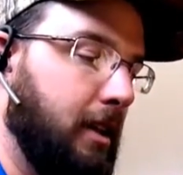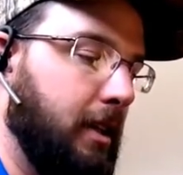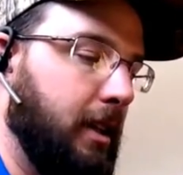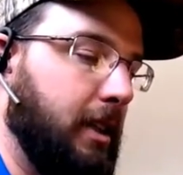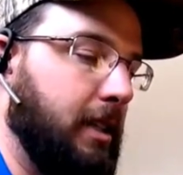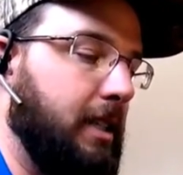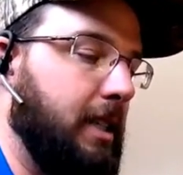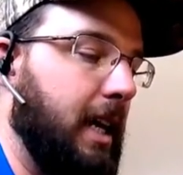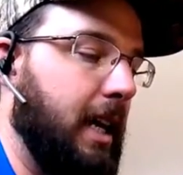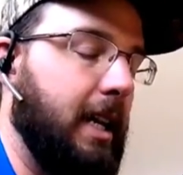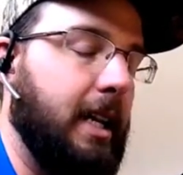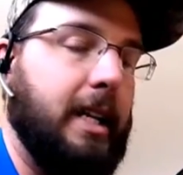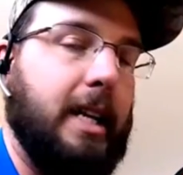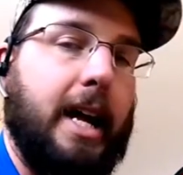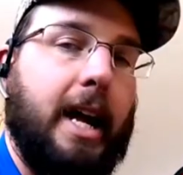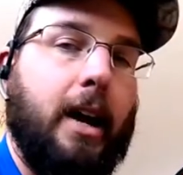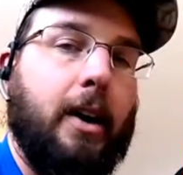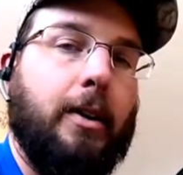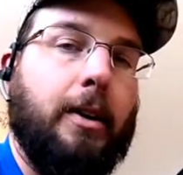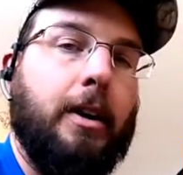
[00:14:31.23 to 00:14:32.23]
You set it
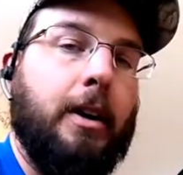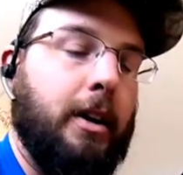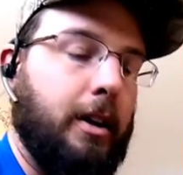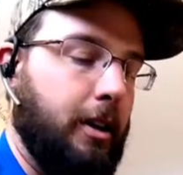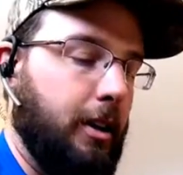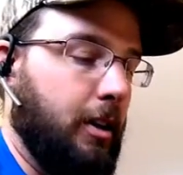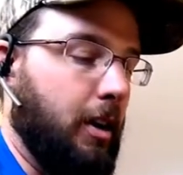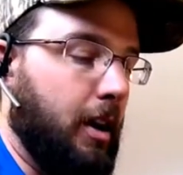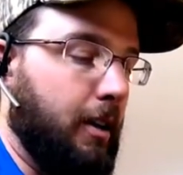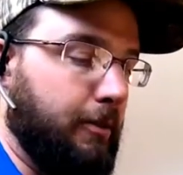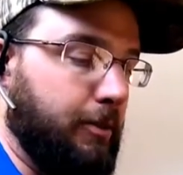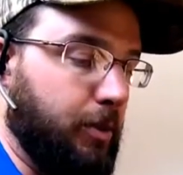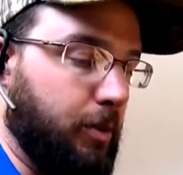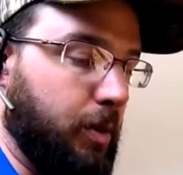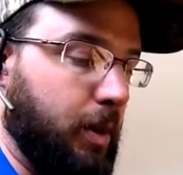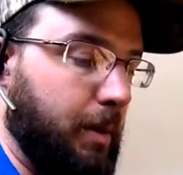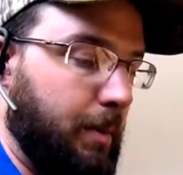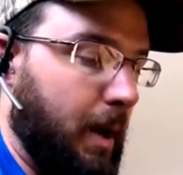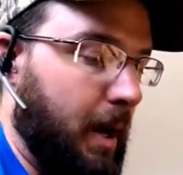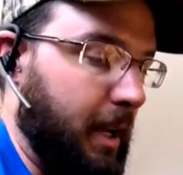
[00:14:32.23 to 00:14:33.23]
down. You don't have to
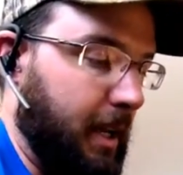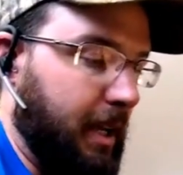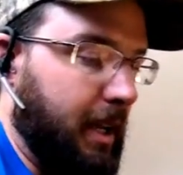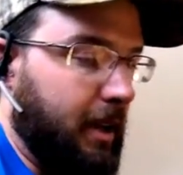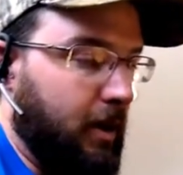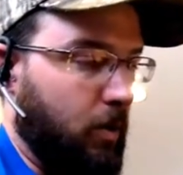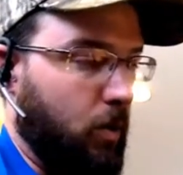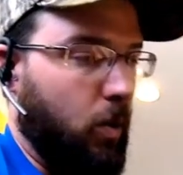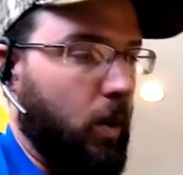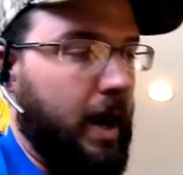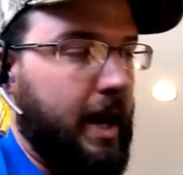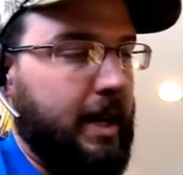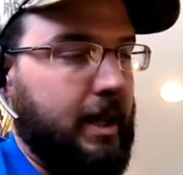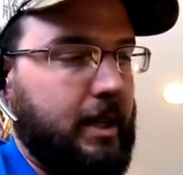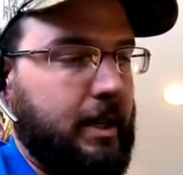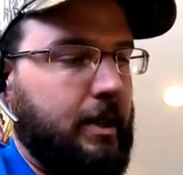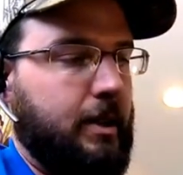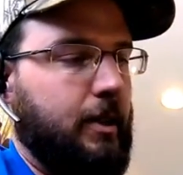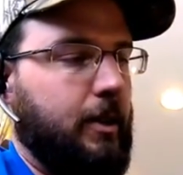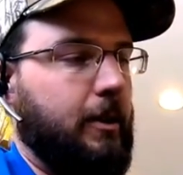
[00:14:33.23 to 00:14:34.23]
worry about it getting
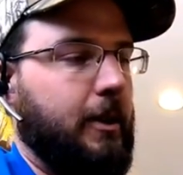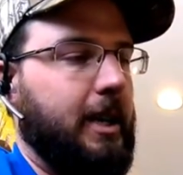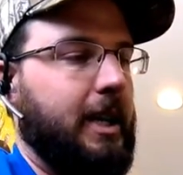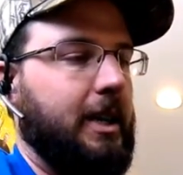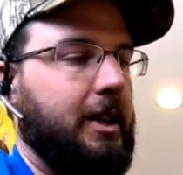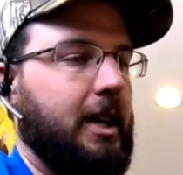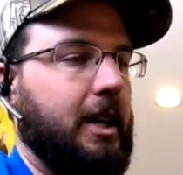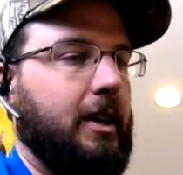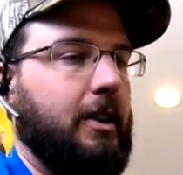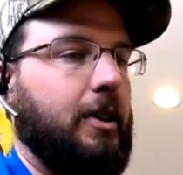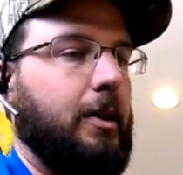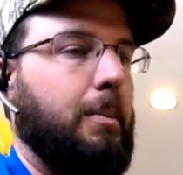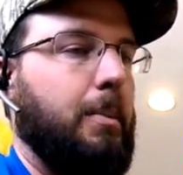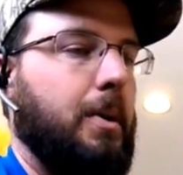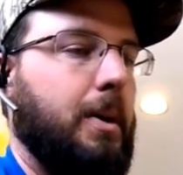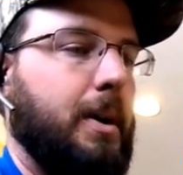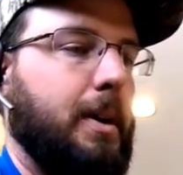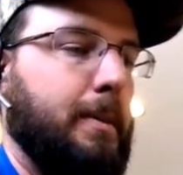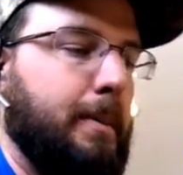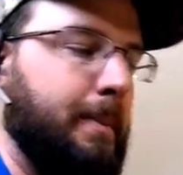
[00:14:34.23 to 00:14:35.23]
wet or anything on the
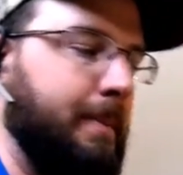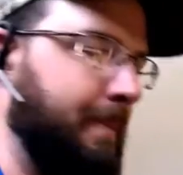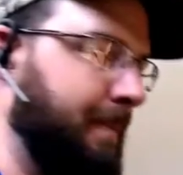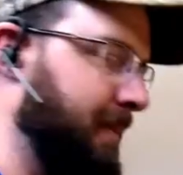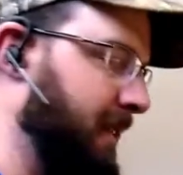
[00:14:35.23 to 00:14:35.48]
bottom.